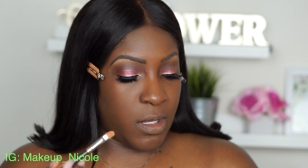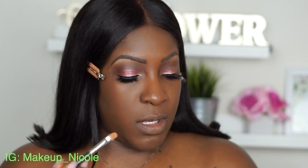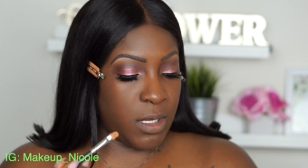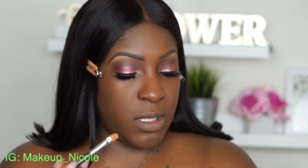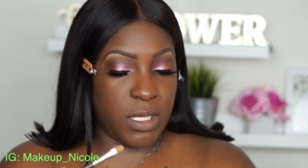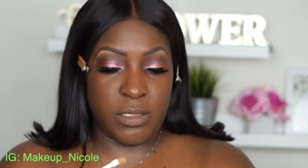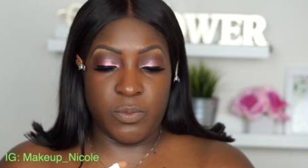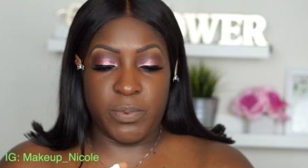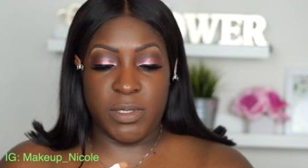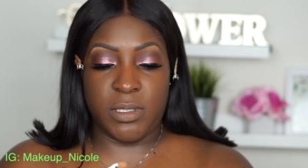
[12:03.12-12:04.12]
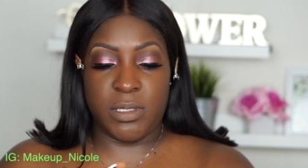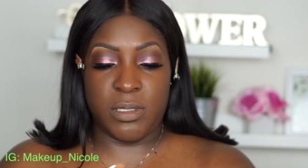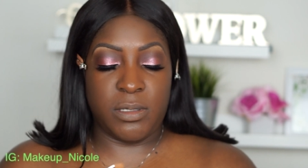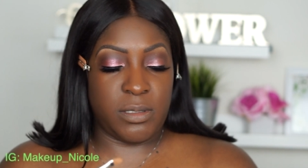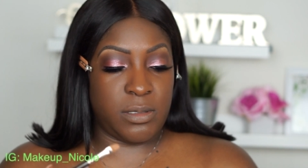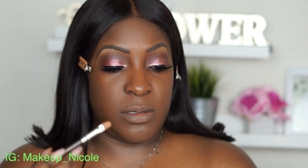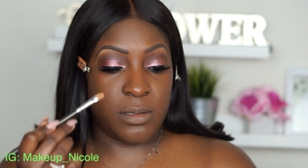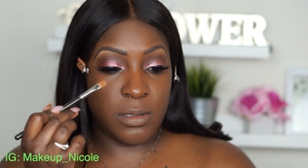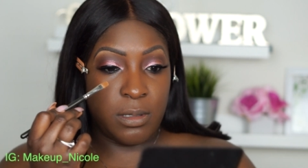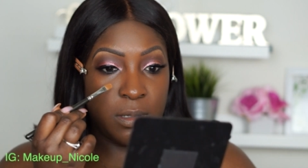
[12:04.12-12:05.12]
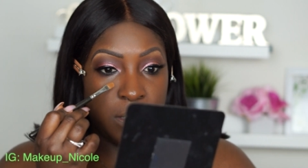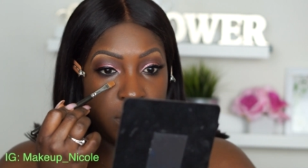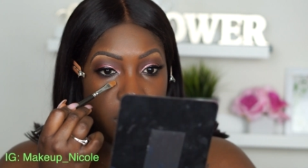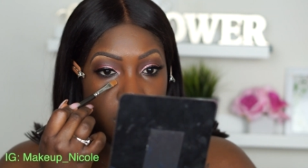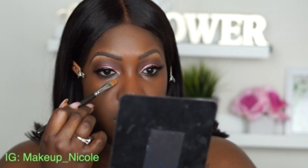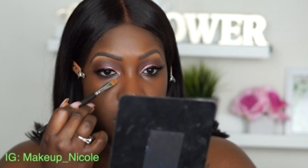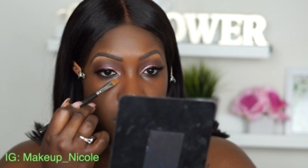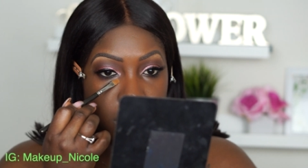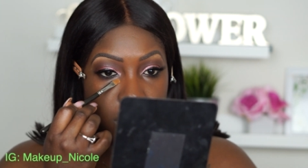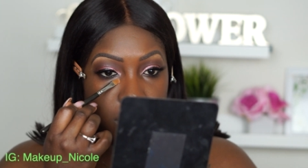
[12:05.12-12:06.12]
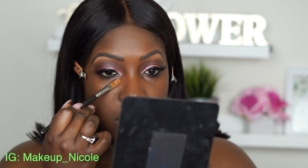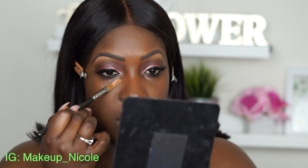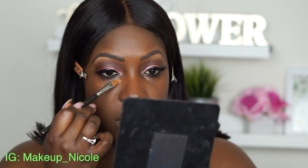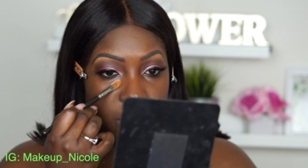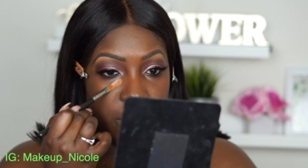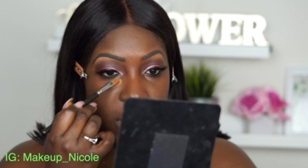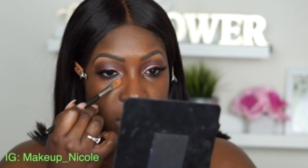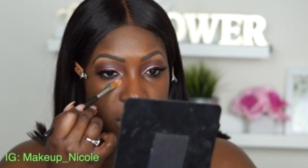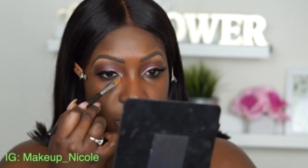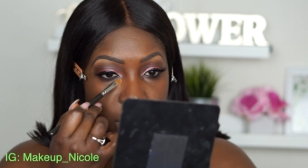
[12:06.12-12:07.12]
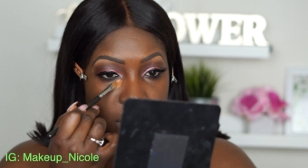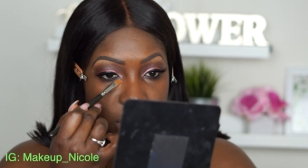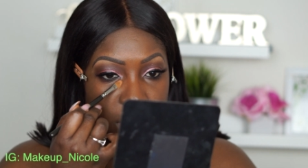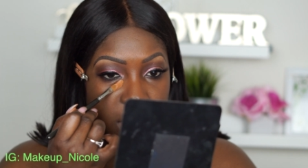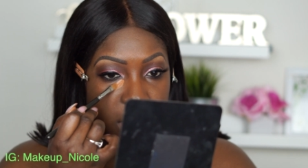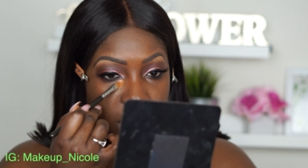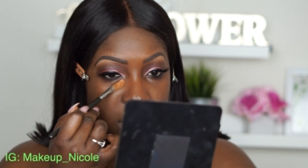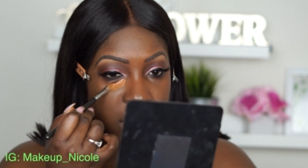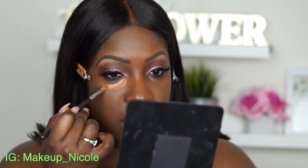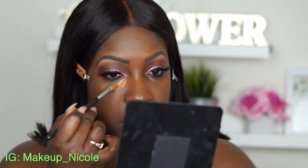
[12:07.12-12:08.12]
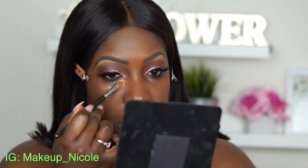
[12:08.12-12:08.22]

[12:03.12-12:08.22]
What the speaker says: I like to put this to help brighten up under the eye.